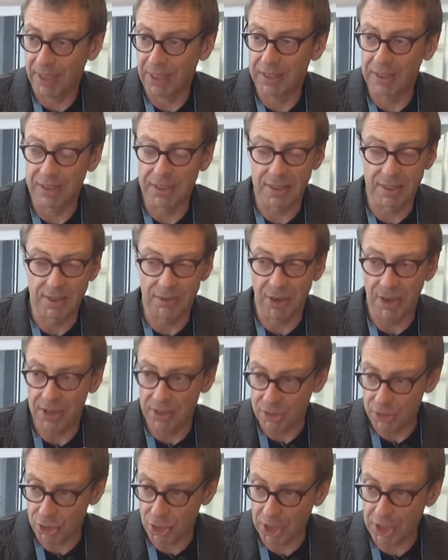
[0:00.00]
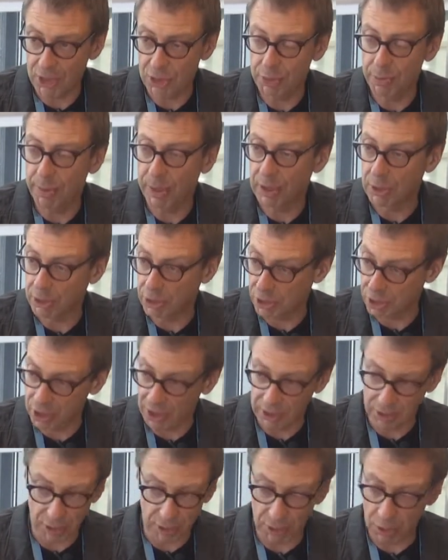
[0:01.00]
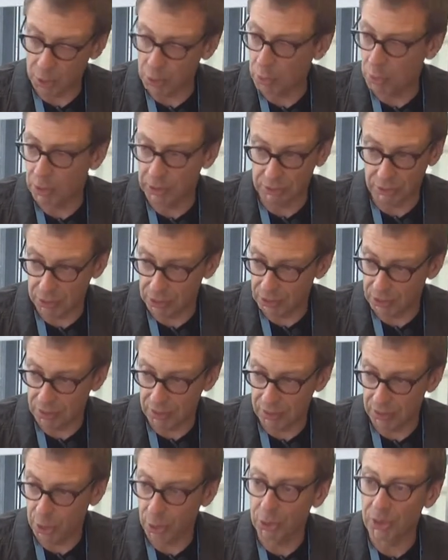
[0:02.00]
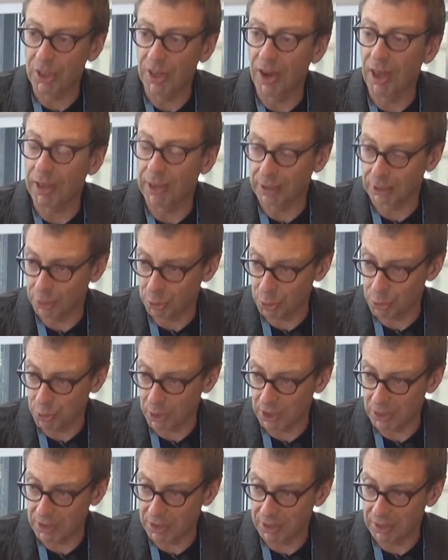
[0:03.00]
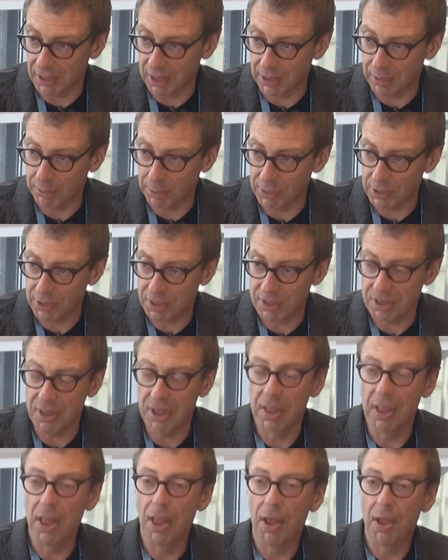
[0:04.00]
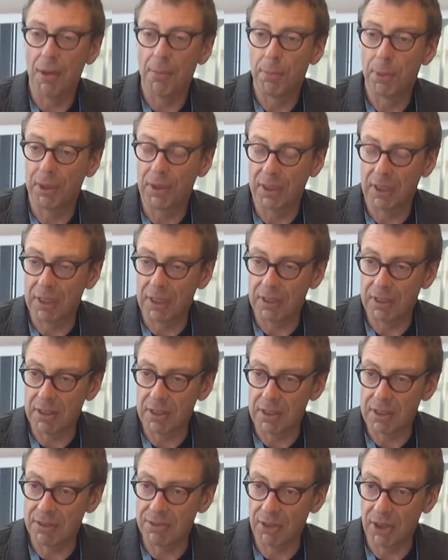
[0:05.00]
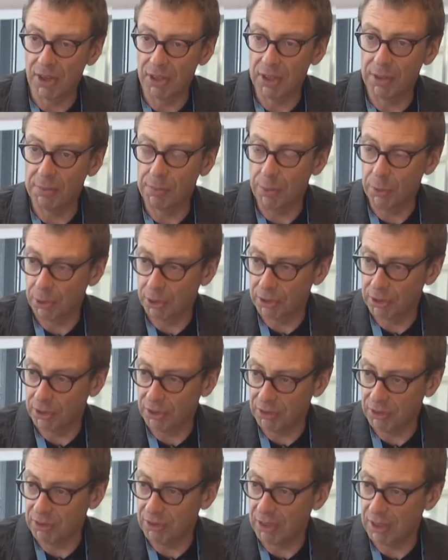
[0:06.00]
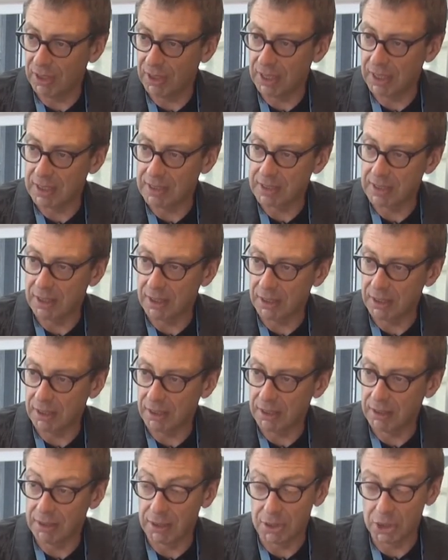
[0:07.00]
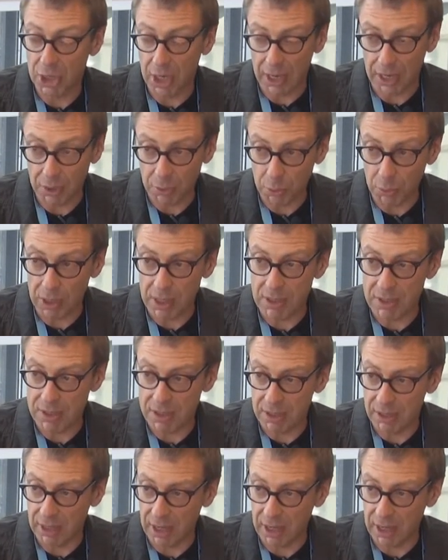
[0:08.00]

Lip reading: It is very strange because children don't like to wear the diapers, but it is very important that the child wears